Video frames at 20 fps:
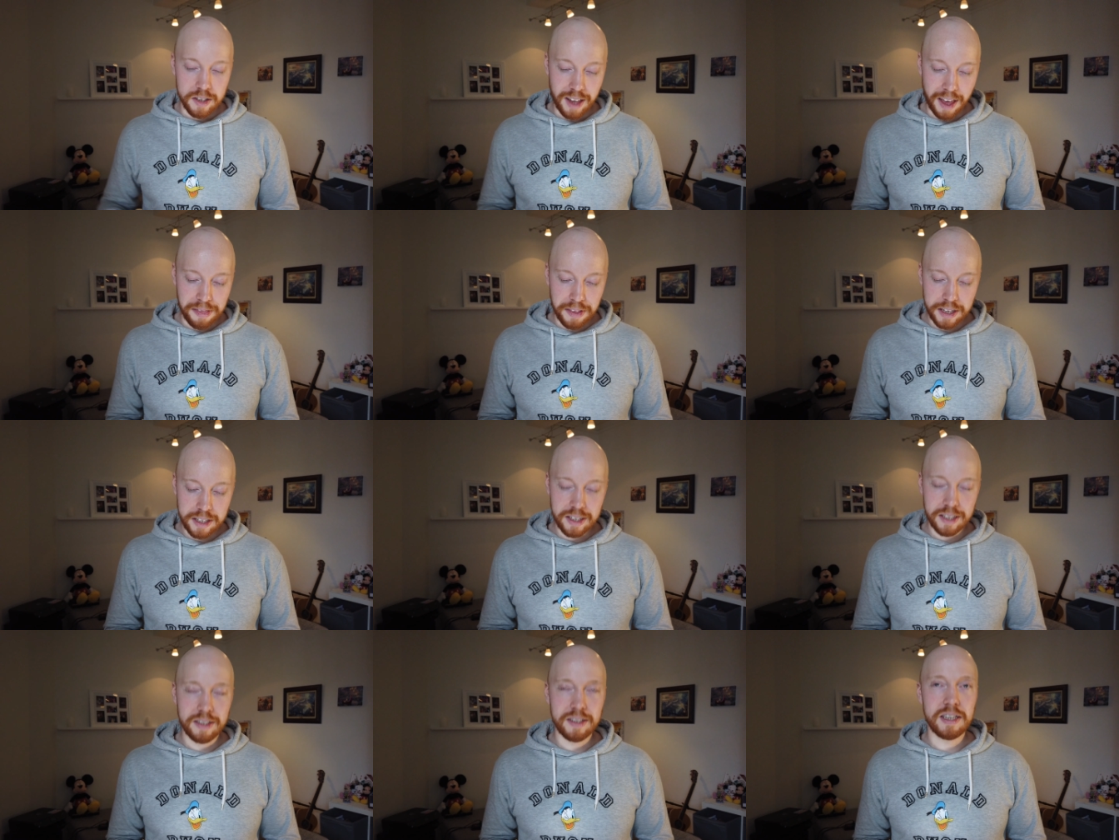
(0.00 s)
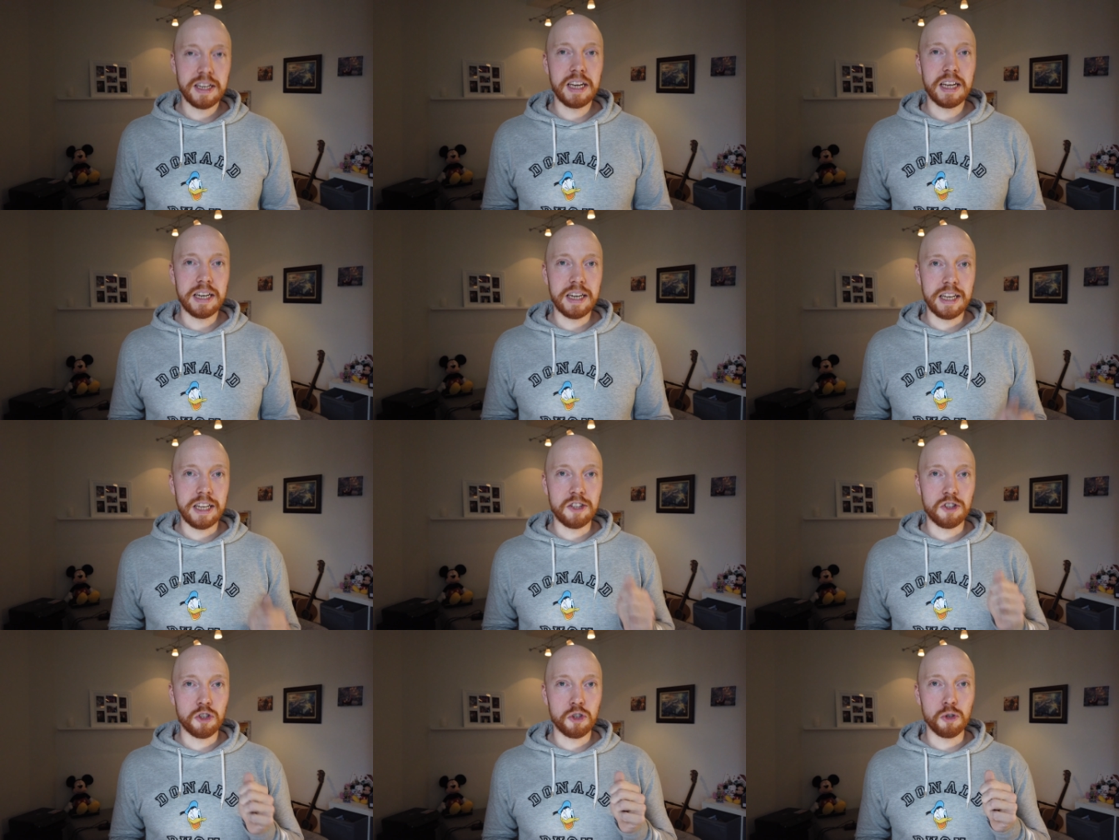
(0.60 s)
I think Disney
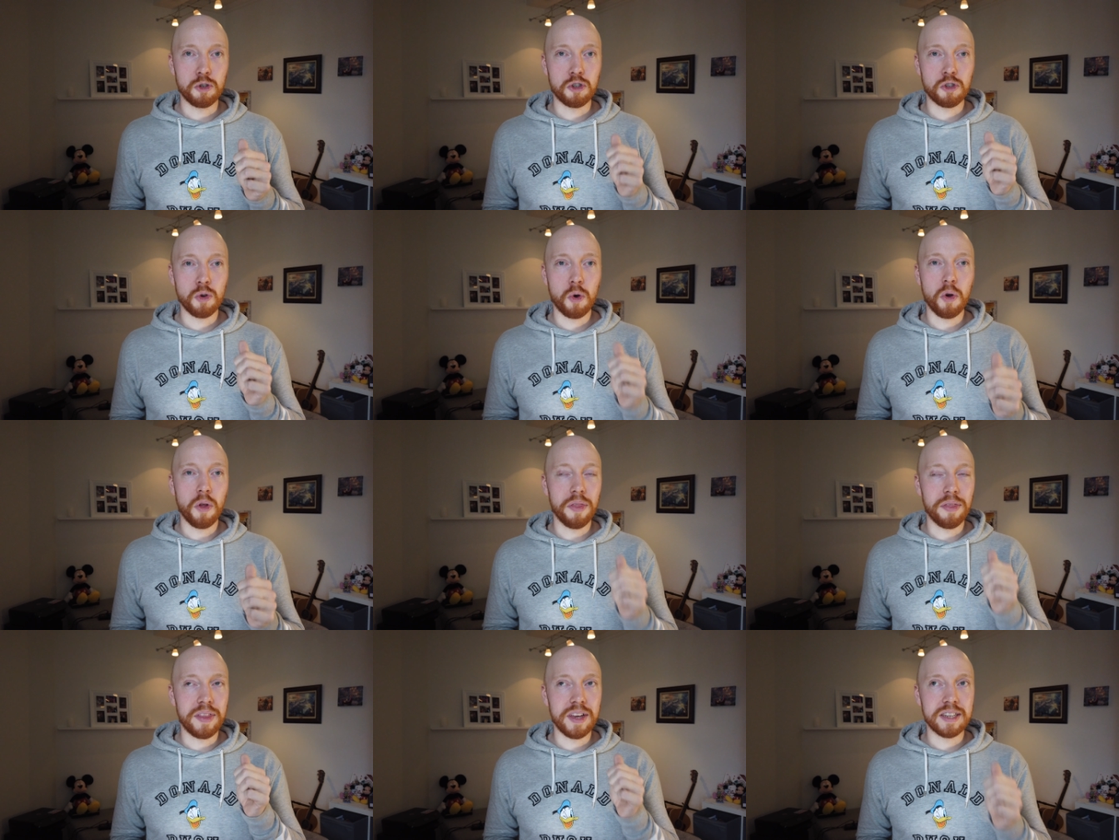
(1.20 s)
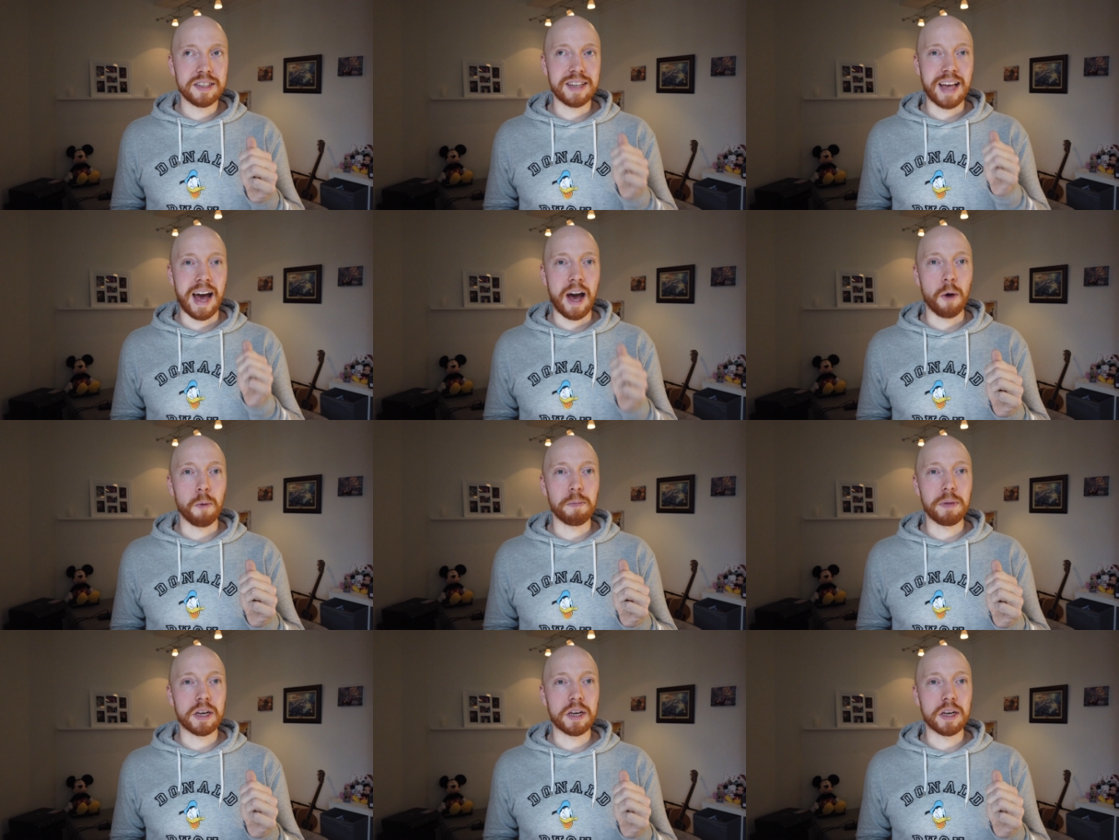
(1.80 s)
needs to sort this out,